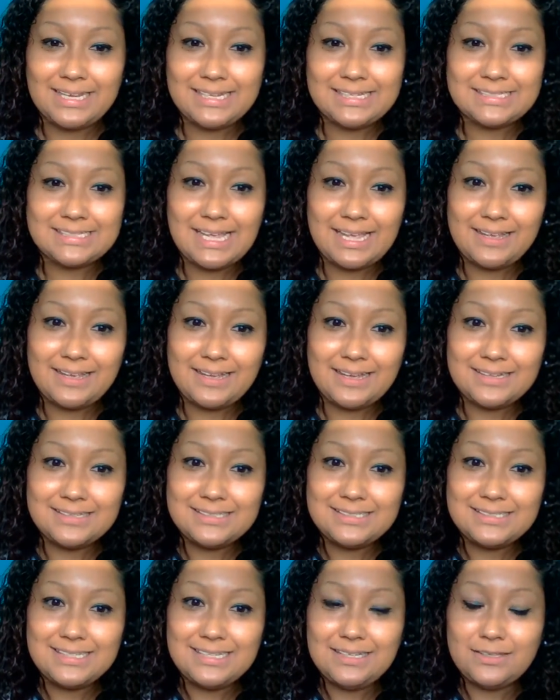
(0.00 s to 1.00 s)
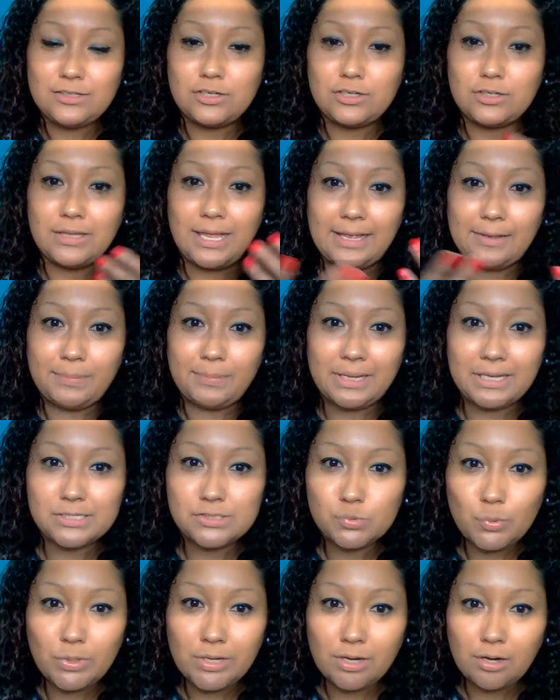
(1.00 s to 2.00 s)
It's like a see-through, like
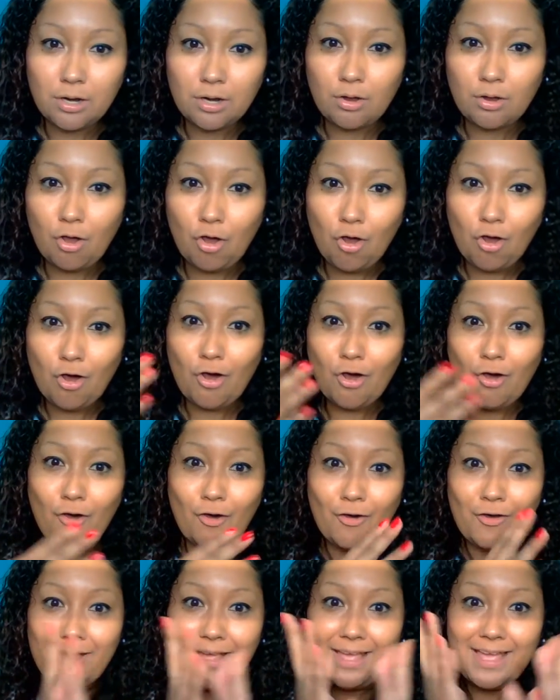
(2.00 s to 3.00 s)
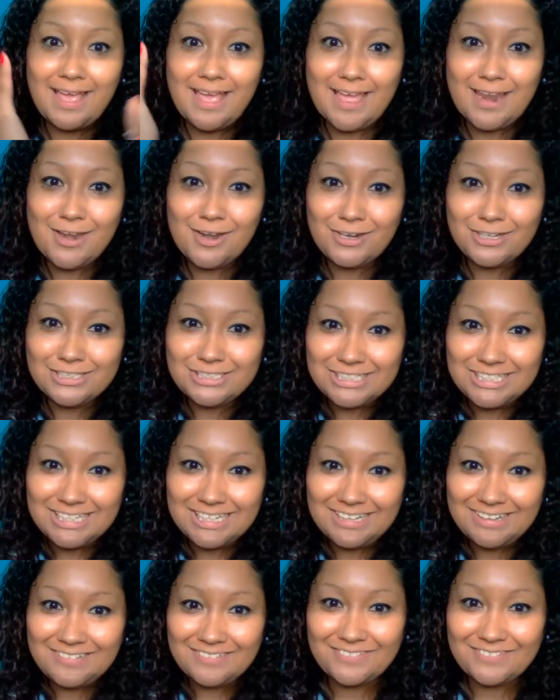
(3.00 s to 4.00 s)
because we are all
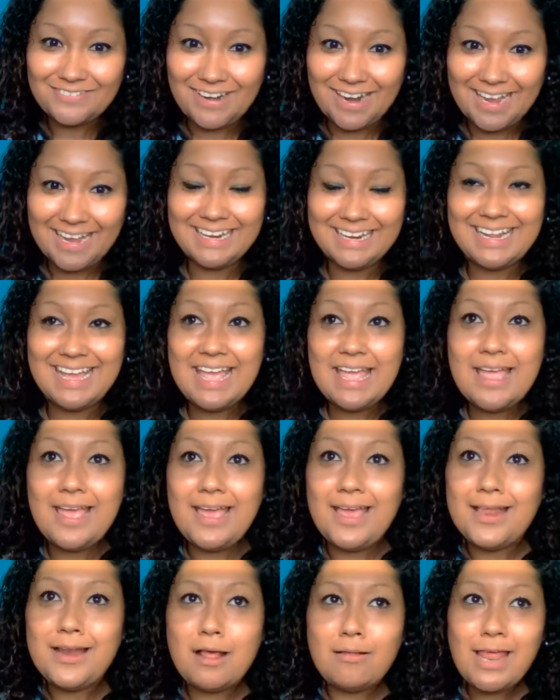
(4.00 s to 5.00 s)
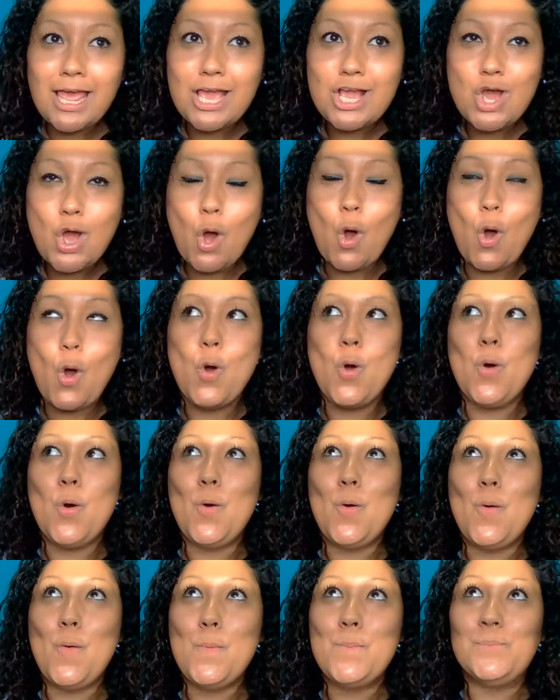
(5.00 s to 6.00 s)
energy, right? And I'm like,
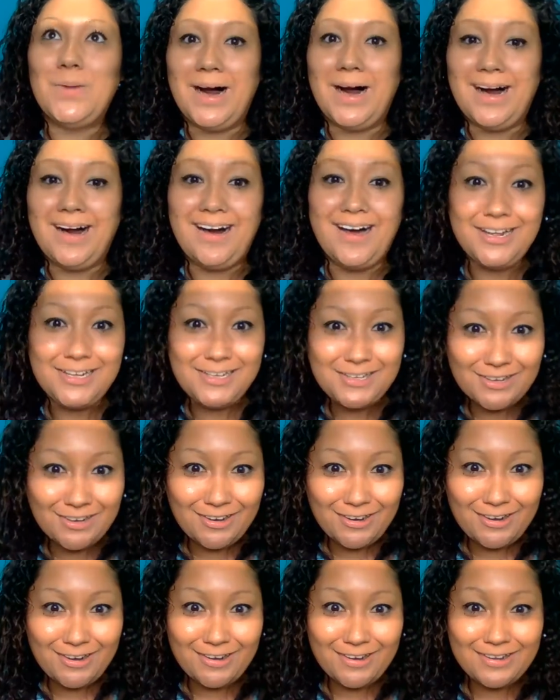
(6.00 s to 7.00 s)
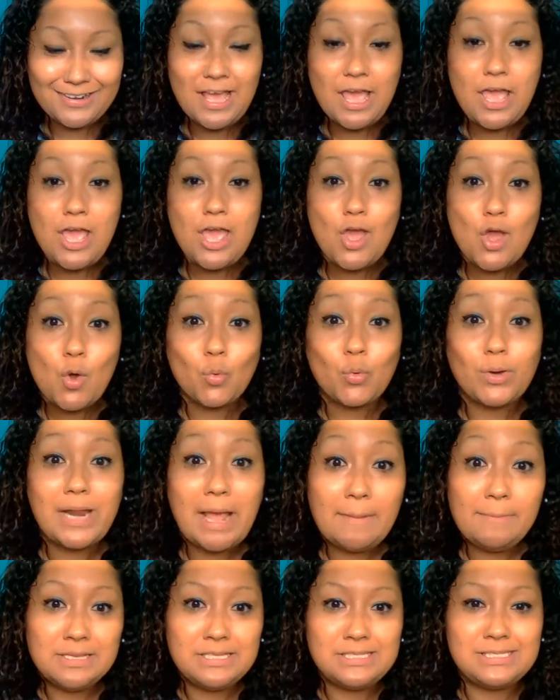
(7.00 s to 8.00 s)
oh my God. What
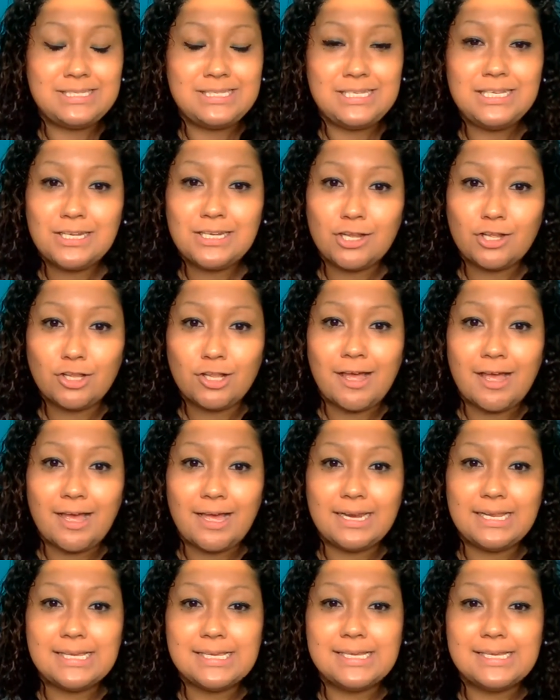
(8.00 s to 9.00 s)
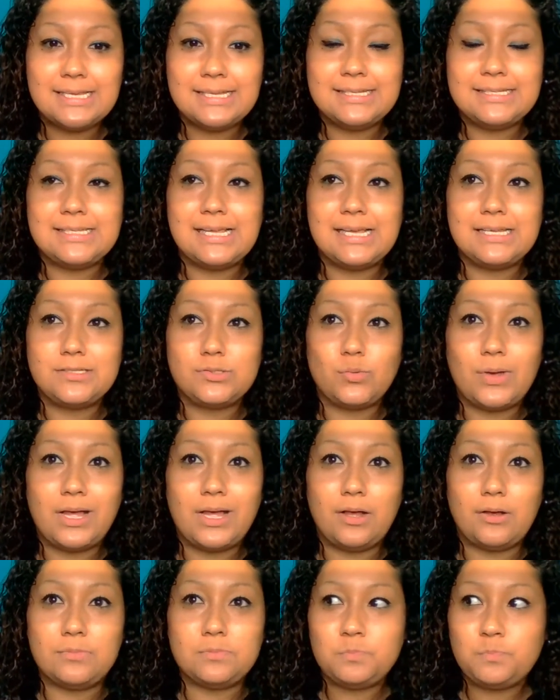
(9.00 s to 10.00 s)
I've been seeing a lot is as
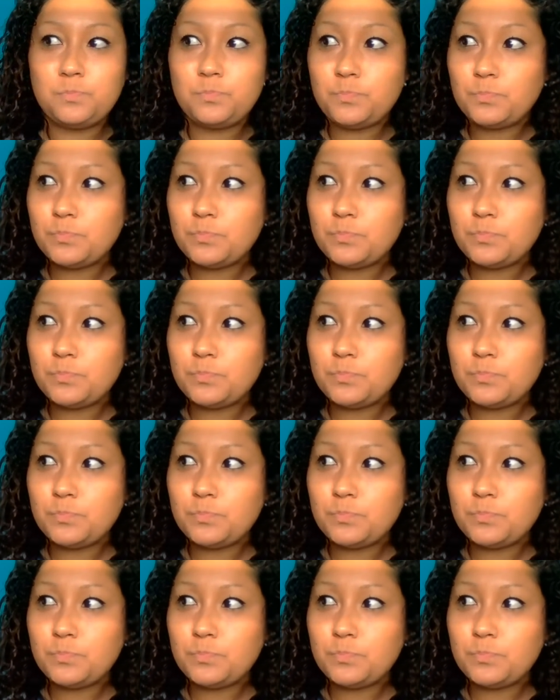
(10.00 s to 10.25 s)
well,